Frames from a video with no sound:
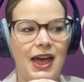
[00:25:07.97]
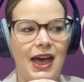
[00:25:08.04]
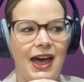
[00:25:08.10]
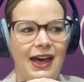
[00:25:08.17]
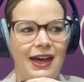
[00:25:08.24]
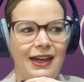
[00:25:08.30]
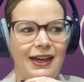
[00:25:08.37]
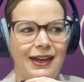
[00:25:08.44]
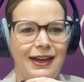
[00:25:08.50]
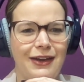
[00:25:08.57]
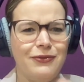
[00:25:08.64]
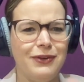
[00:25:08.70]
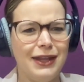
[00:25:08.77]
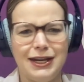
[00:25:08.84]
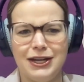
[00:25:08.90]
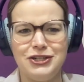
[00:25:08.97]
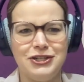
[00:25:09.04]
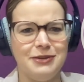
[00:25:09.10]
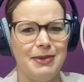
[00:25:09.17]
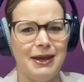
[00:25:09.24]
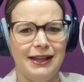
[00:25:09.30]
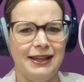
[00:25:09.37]
I feel like I
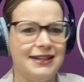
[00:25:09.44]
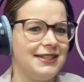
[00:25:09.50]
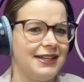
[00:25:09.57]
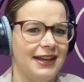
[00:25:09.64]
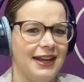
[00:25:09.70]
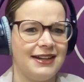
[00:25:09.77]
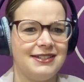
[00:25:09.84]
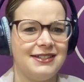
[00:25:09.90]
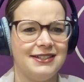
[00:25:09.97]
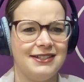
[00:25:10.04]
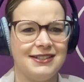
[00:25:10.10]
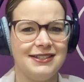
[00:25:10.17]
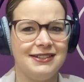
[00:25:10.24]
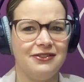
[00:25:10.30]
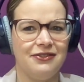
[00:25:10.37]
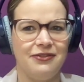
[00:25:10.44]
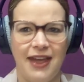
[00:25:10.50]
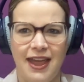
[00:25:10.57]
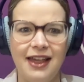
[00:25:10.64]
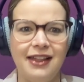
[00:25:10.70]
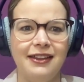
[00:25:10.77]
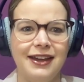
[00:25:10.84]
should be at least connected
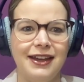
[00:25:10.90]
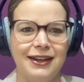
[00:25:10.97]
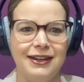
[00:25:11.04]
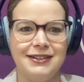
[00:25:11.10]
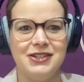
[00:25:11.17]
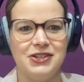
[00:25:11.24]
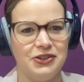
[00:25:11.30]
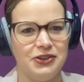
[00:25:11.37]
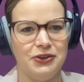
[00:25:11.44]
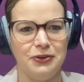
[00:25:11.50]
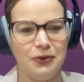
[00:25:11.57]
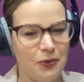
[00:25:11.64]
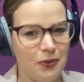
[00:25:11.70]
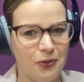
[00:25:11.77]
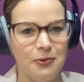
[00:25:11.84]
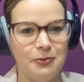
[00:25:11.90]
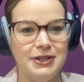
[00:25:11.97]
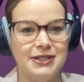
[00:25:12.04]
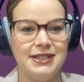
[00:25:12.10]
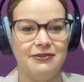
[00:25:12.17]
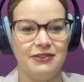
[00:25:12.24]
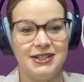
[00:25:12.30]
vaguely to
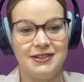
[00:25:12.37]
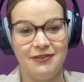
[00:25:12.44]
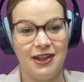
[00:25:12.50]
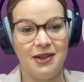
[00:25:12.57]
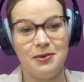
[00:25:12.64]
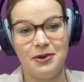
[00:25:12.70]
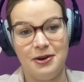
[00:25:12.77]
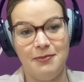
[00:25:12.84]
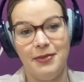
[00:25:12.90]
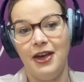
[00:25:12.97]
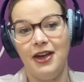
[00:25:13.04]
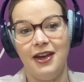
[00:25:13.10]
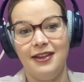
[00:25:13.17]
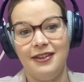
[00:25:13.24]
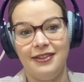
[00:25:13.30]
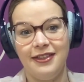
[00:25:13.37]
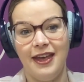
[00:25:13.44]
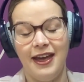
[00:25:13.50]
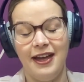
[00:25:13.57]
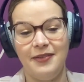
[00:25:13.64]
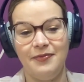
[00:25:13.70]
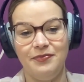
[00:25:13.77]
almost every developer in Perth,
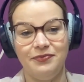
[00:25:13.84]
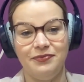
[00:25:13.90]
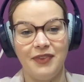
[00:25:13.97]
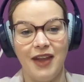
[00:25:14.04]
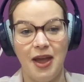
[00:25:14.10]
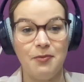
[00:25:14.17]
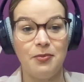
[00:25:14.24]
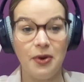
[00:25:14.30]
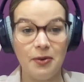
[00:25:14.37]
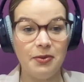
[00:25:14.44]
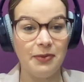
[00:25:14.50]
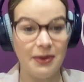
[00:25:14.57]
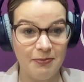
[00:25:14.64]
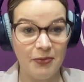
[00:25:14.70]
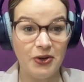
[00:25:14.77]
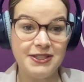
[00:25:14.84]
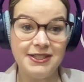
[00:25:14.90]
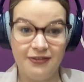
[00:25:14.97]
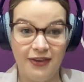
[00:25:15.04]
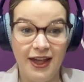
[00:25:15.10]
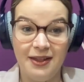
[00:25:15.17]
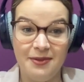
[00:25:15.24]
and probably most
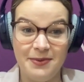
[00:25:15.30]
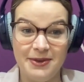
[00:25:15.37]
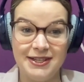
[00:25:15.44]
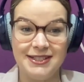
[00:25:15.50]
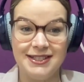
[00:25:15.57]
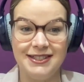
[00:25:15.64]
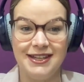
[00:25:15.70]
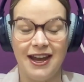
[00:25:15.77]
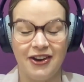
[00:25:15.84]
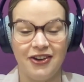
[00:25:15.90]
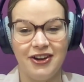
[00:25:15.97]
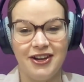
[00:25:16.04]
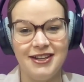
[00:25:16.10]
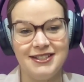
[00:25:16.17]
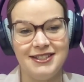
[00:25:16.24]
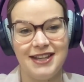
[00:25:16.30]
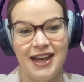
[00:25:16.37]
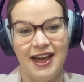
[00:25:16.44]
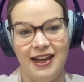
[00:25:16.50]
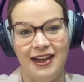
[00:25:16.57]
developers across